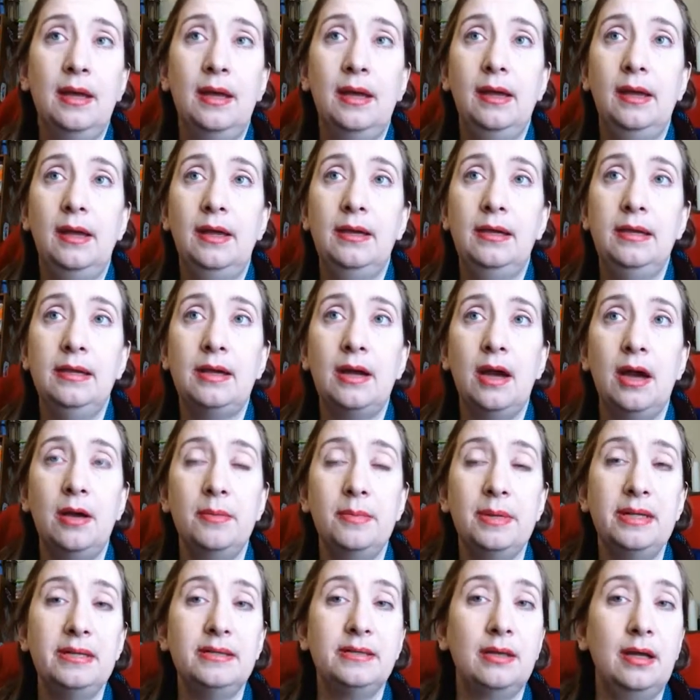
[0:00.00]
in
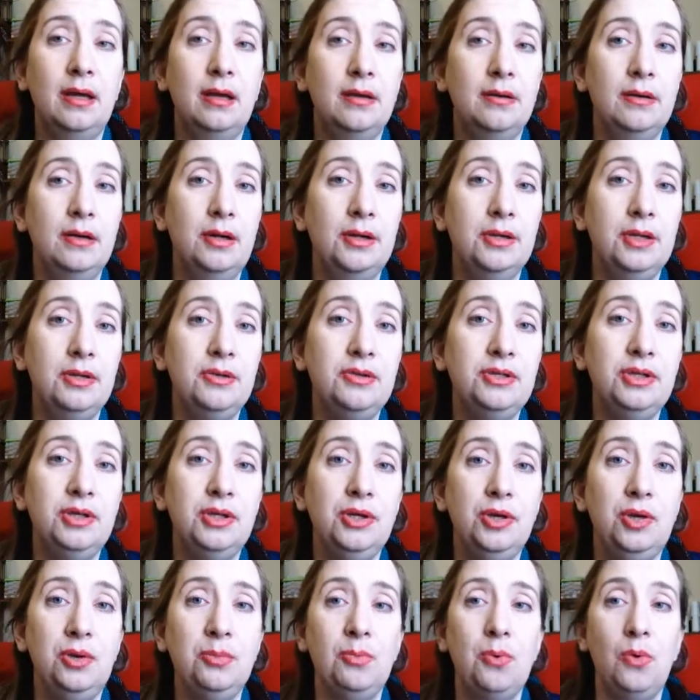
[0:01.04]
comments on
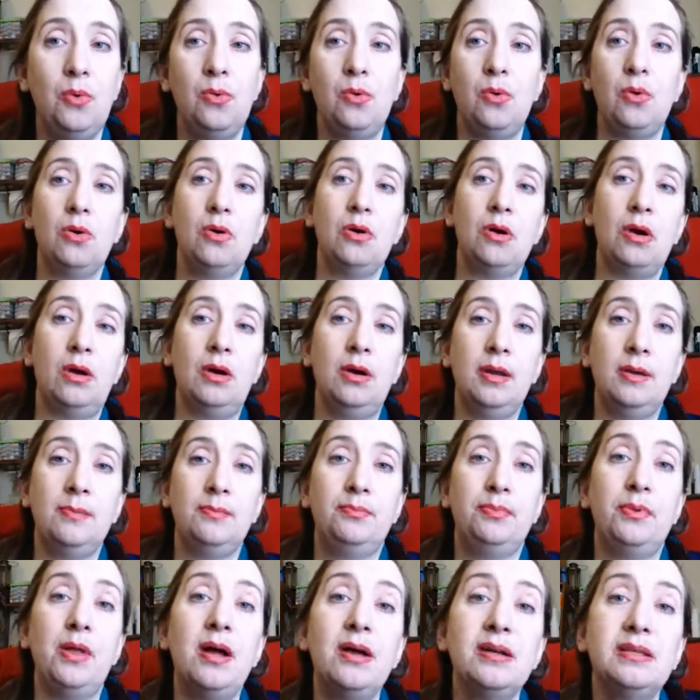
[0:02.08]
YouTube or on
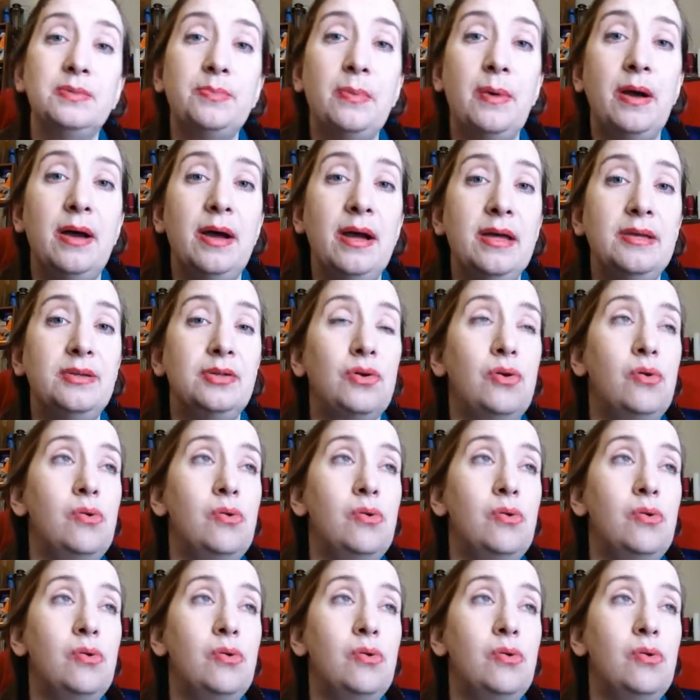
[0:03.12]
Blogspot